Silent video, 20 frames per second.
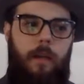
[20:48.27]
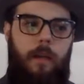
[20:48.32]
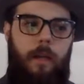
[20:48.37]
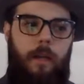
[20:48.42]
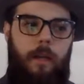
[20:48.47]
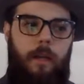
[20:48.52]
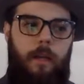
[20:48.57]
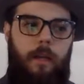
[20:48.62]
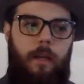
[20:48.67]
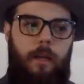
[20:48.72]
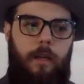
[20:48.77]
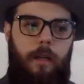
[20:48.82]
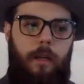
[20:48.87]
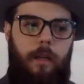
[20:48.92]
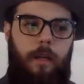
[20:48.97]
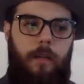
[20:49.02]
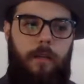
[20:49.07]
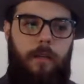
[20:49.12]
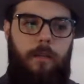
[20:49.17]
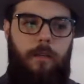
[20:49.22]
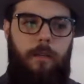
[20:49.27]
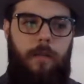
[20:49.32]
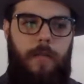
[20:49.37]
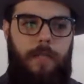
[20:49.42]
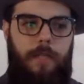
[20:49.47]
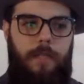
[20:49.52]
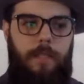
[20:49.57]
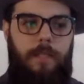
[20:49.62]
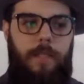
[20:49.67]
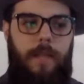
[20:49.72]
And it
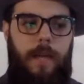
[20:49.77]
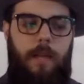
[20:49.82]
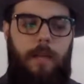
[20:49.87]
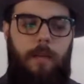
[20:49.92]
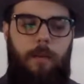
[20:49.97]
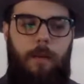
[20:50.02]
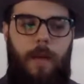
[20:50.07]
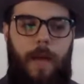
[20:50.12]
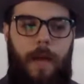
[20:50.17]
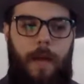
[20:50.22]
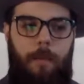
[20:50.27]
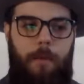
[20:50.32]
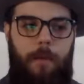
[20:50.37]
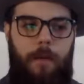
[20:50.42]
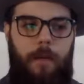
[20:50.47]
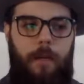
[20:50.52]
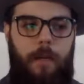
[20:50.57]
is exactly what happened.